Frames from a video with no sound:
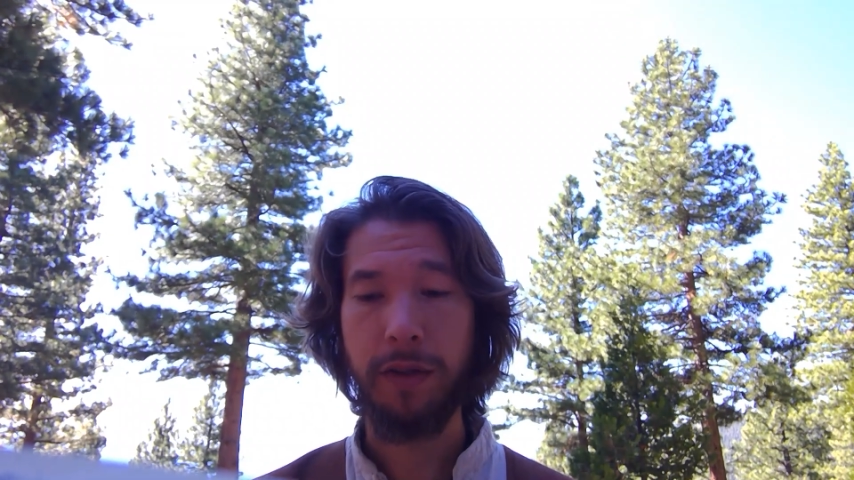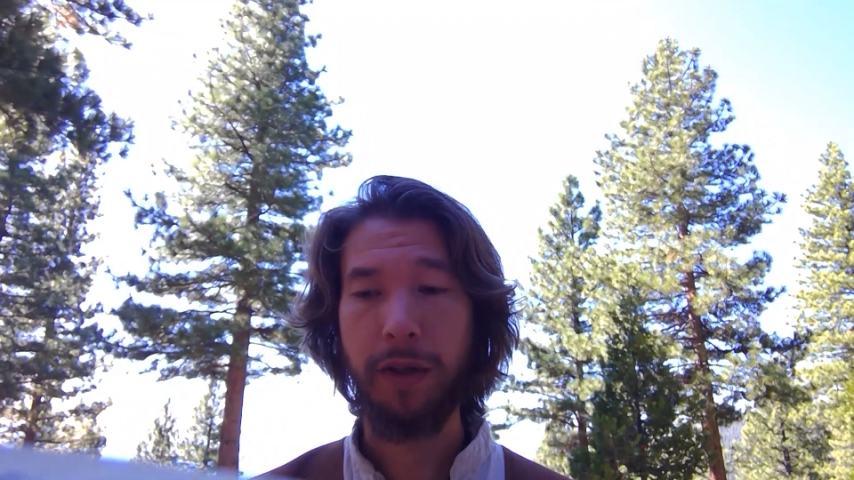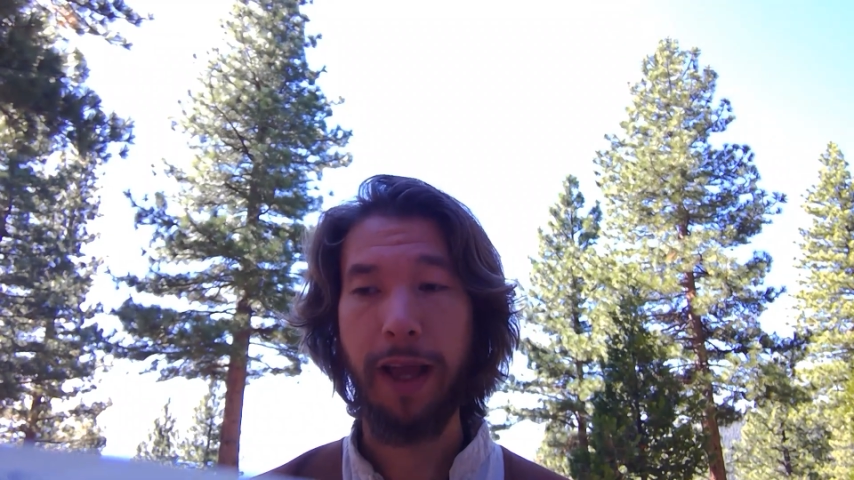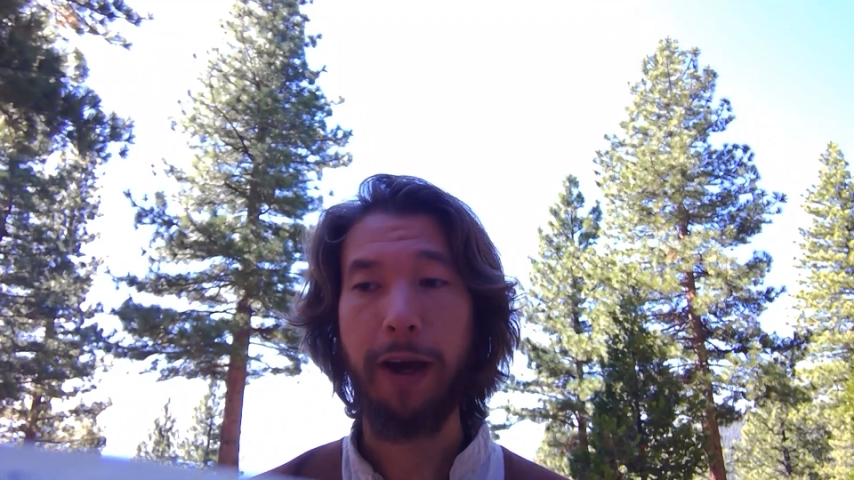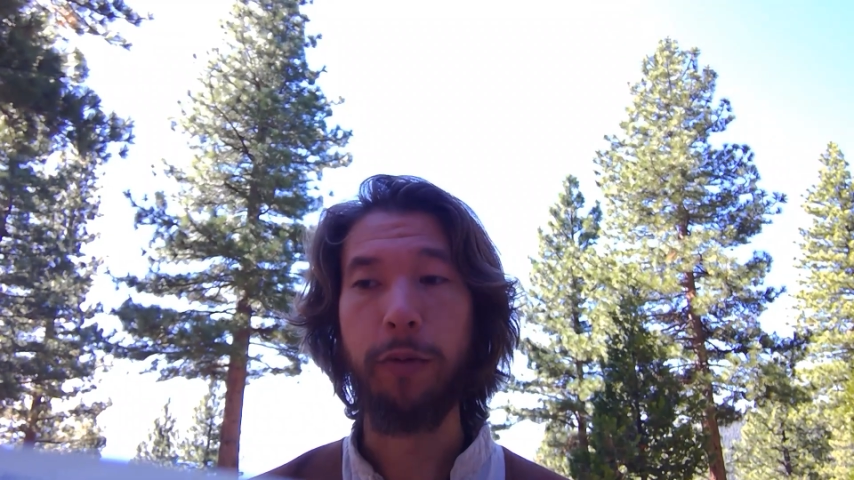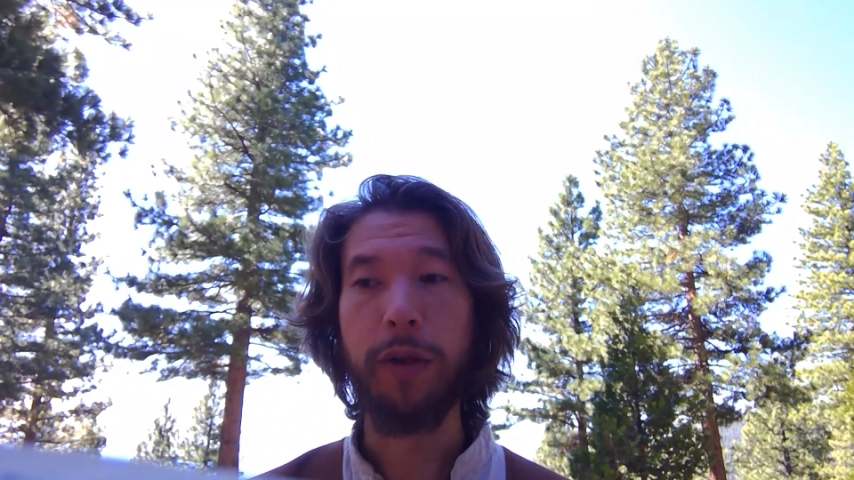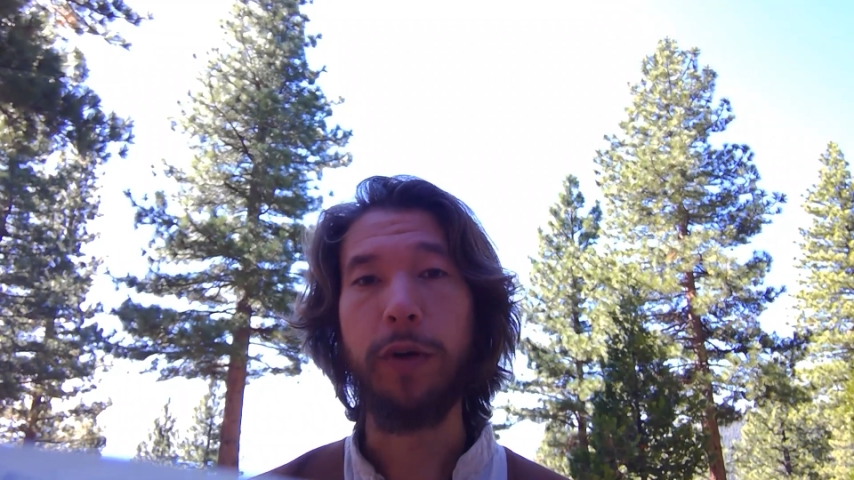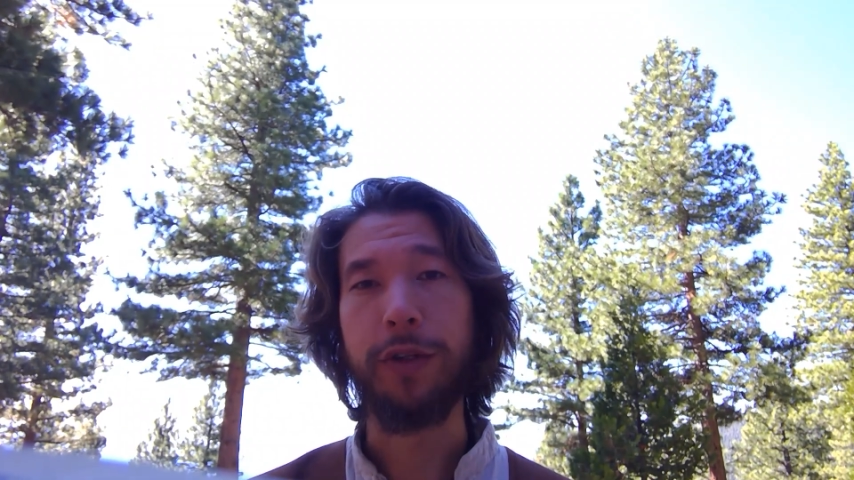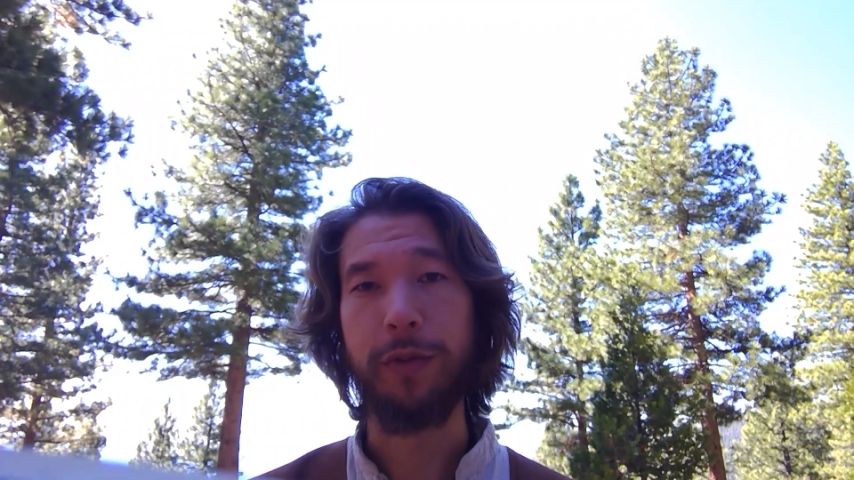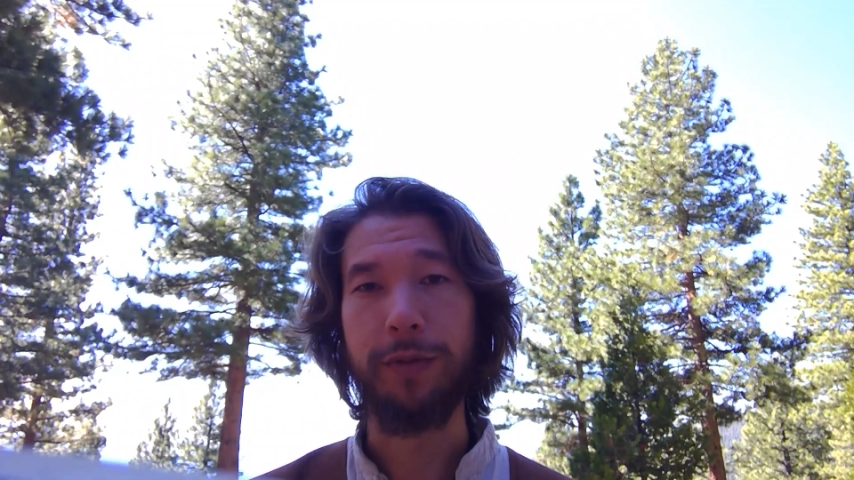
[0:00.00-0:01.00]
how we
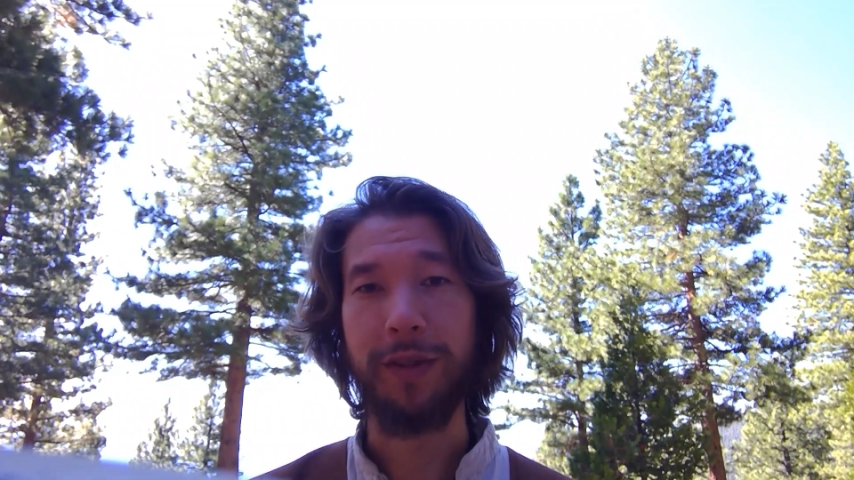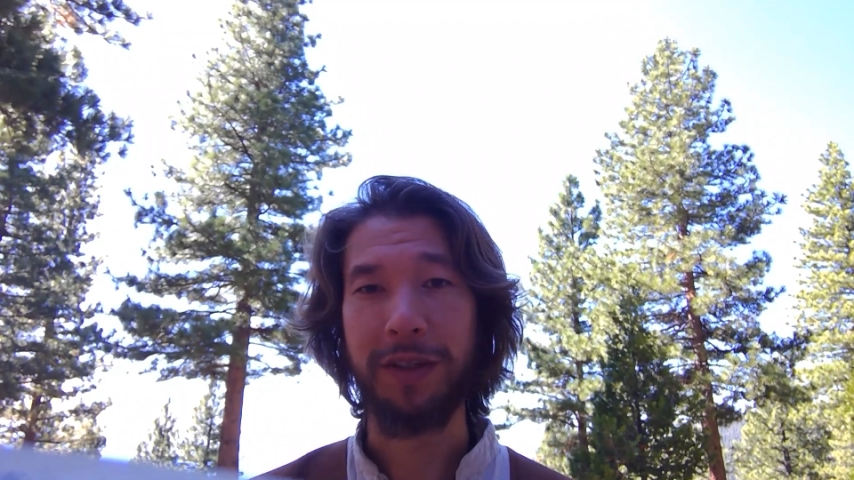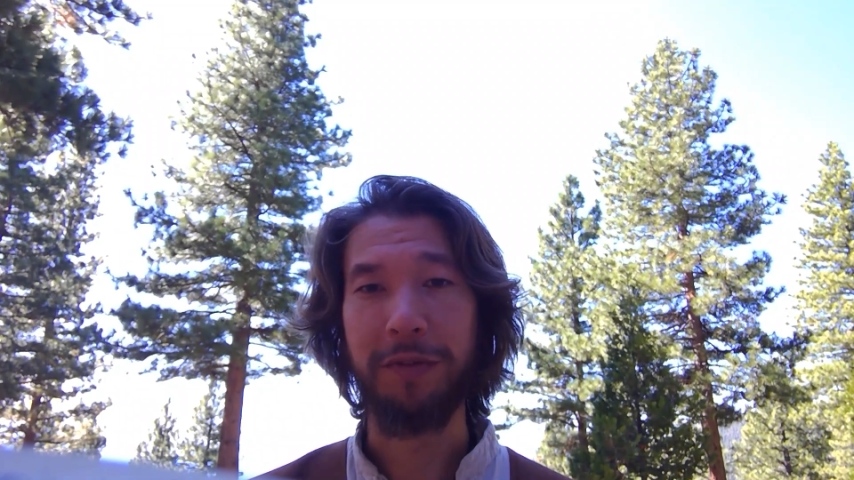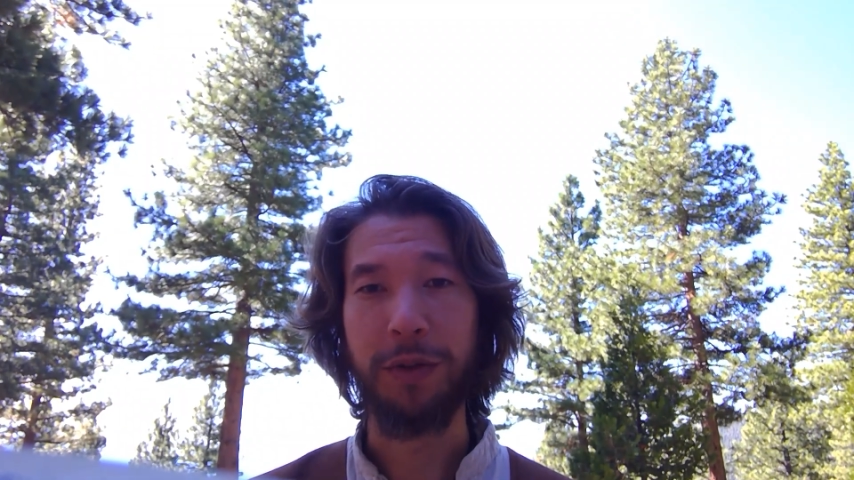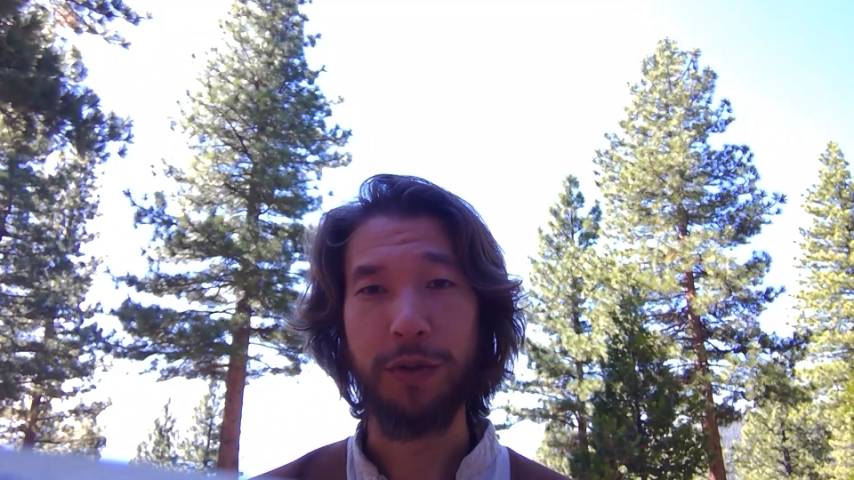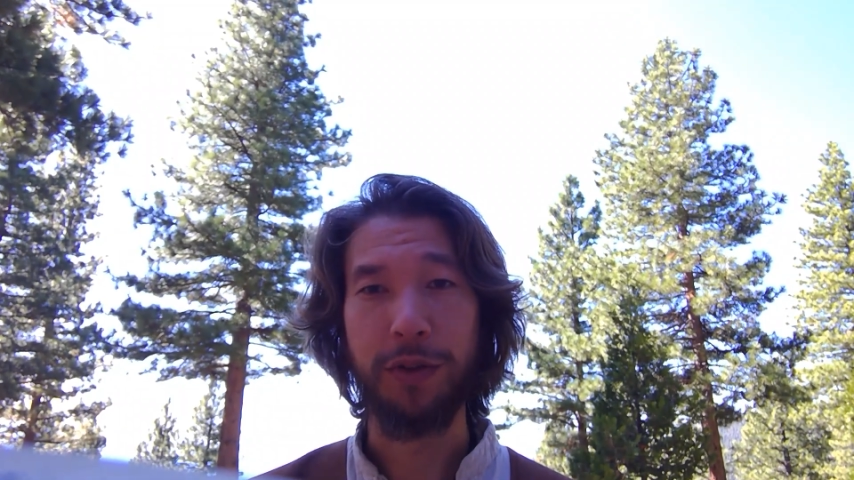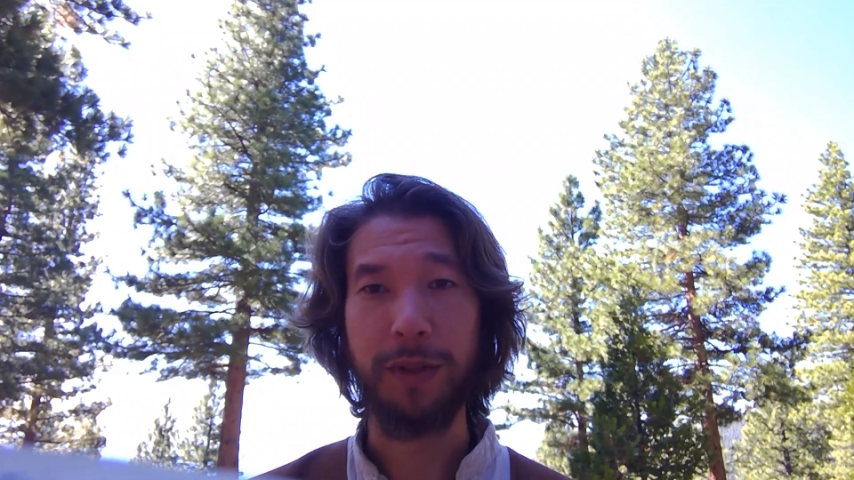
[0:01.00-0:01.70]
want to affect the future,